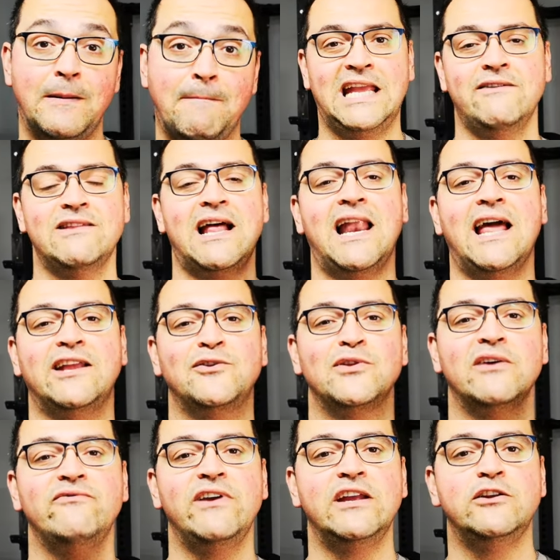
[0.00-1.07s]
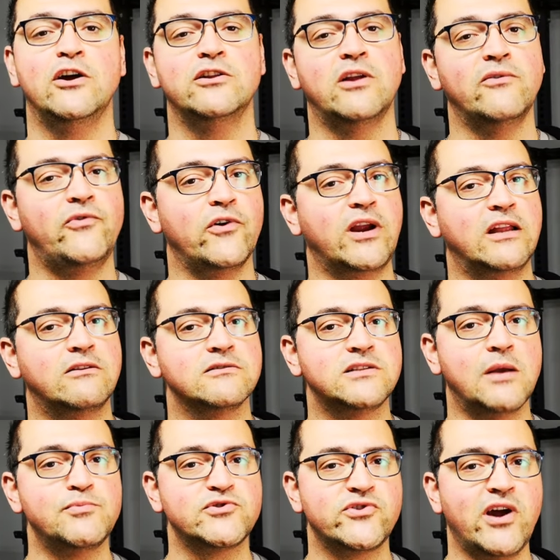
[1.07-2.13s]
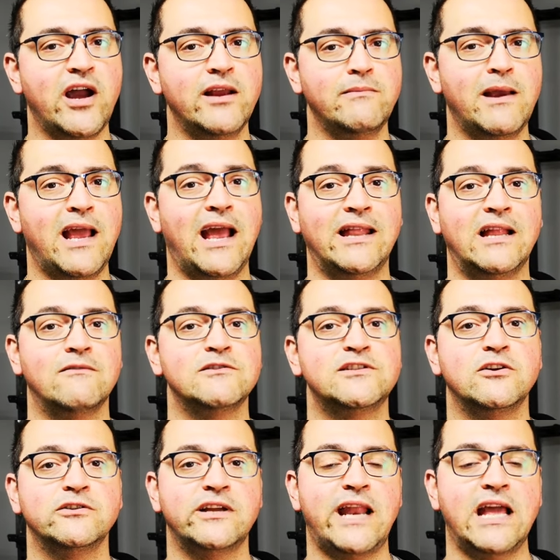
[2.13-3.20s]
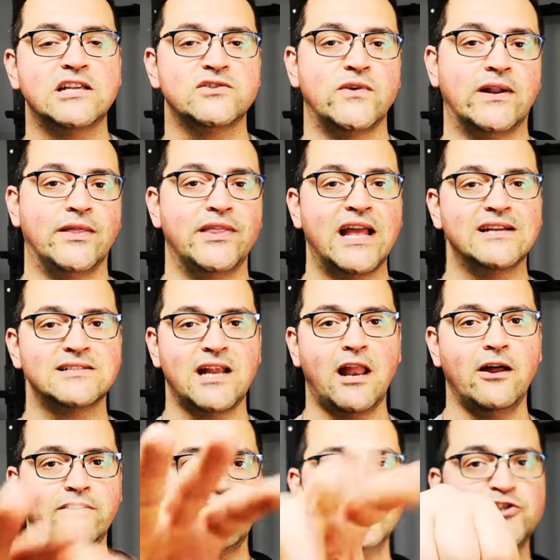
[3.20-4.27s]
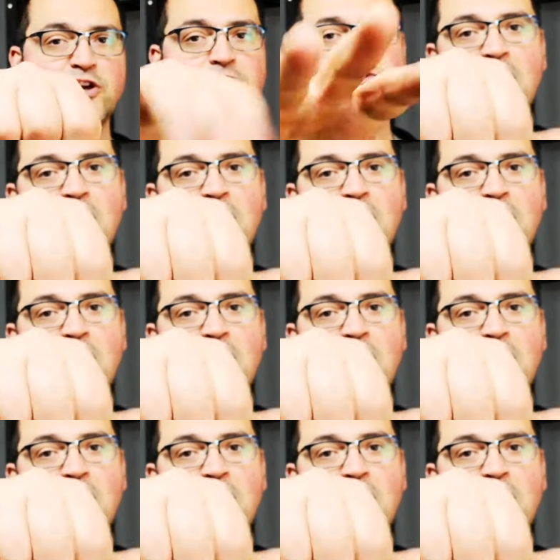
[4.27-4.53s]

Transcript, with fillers: Give it a like to the video, don't forget to subscribe and I will see you on the next one. Thanks a lot and ciao